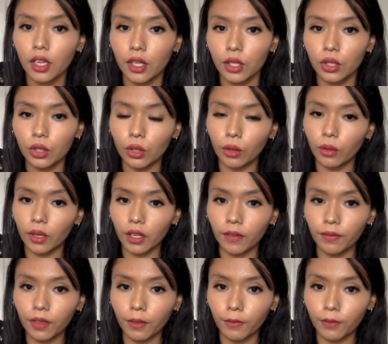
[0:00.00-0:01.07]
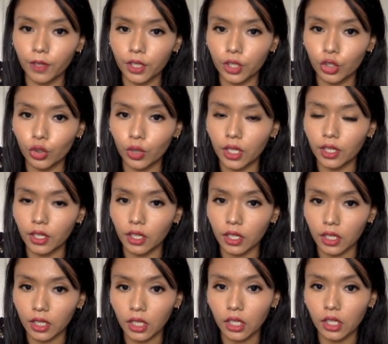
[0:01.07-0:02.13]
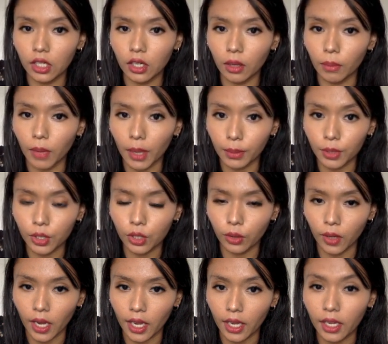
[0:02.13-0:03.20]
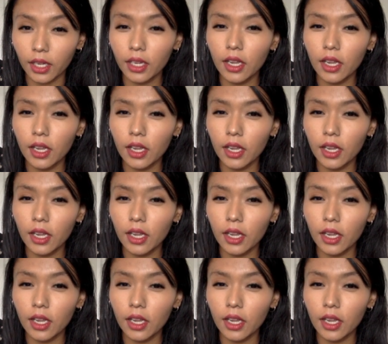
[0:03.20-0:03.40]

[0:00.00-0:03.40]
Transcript: So if the first string E here maps to A,